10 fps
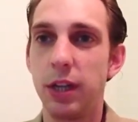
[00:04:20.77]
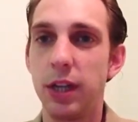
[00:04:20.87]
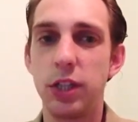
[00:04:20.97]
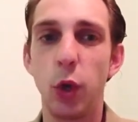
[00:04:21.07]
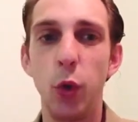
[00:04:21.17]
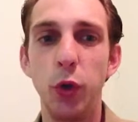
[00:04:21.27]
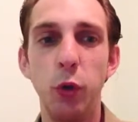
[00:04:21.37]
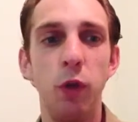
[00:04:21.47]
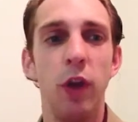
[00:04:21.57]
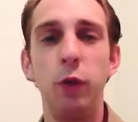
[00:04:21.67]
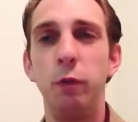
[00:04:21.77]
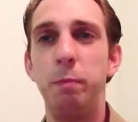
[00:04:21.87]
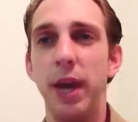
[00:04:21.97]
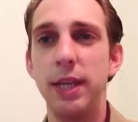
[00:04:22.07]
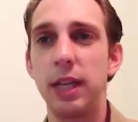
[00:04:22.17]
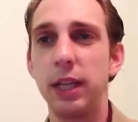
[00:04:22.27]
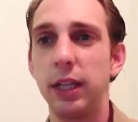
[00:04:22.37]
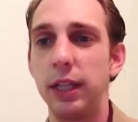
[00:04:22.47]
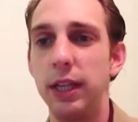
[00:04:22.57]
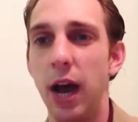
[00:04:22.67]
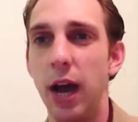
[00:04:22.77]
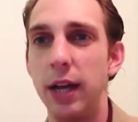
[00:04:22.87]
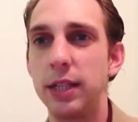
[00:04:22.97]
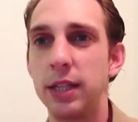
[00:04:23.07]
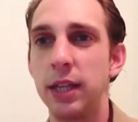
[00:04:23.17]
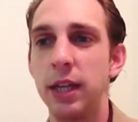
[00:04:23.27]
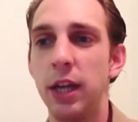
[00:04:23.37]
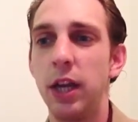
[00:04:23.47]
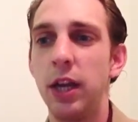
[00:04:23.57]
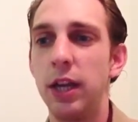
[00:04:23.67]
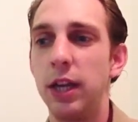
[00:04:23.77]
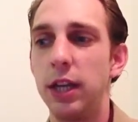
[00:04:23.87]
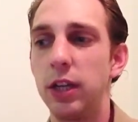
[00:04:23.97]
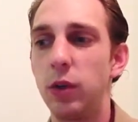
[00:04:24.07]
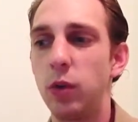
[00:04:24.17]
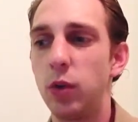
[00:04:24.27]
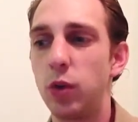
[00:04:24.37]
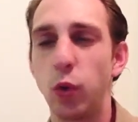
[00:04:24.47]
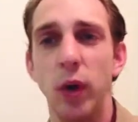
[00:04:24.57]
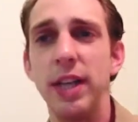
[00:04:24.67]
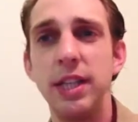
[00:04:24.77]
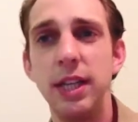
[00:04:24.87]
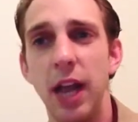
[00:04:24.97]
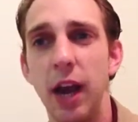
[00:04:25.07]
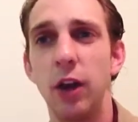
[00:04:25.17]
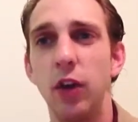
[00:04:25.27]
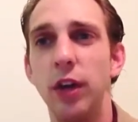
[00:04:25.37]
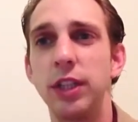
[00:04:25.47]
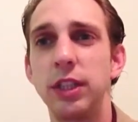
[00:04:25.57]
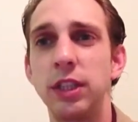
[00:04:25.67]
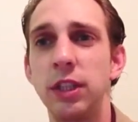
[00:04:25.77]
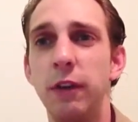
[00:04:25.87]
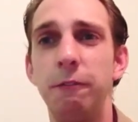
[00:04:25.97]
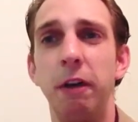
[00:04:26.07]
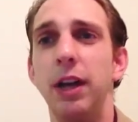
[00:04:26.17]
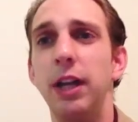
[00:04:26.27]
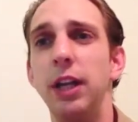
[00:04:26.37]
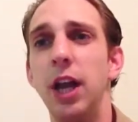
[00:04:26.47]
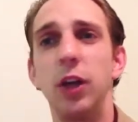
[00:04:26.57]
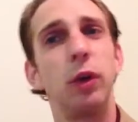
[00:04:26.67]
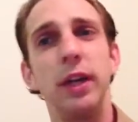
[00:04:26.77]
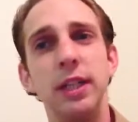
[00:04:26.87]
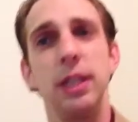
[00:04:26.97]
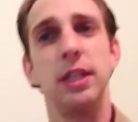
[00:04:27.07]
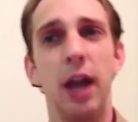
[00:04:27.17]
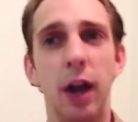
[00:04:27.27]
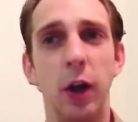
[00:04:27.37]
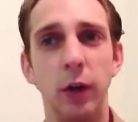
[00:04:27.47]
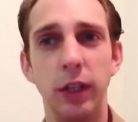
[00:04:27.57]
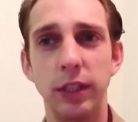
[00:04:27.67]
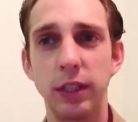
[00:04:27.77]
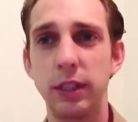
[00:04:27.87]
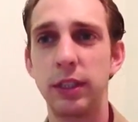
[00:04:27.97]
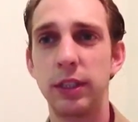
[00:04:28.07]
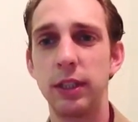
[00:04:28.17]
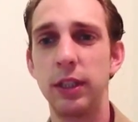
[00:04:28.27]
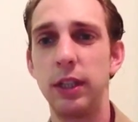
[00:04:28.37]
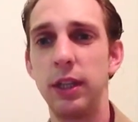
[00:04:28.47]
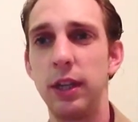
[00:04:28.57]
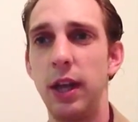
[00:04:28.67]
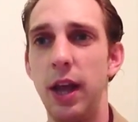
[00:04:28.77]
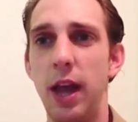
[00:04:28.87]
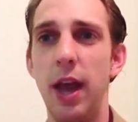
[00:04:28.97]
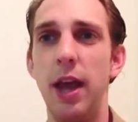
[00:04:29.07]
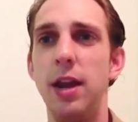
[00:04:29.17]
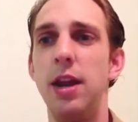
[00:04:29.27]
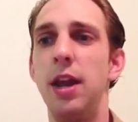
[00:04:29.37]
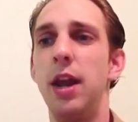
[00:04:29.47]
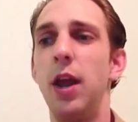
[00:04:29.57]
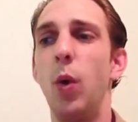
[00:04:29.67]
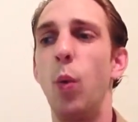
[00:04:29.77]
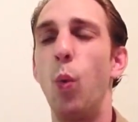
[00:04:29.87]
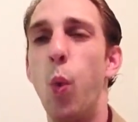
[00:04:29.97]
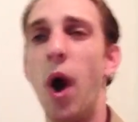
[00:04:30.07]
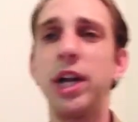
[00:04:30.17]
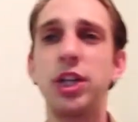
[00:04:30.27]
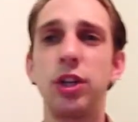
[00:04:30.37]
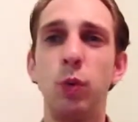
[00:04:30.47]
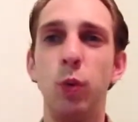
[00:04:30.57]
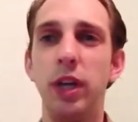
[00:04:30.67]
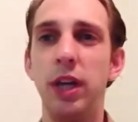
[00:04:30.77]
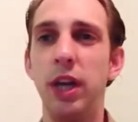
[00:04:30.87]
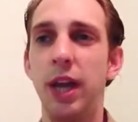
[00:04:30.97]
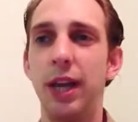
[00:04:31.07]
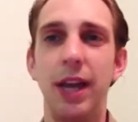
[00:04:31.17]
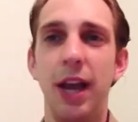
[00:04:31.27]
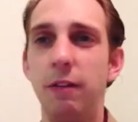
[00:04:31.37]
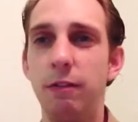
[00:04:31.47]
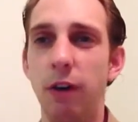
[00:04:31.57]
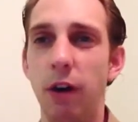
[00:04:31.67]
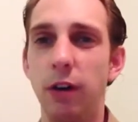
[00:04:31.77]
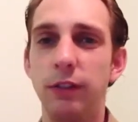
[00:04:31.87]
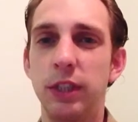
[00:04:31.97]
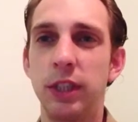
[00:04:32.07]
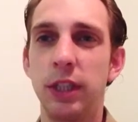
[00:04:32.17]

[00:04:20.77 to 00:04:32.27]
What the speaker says: So you've basically got crazy terrorists fighting crazy terrorists. And why should we get involved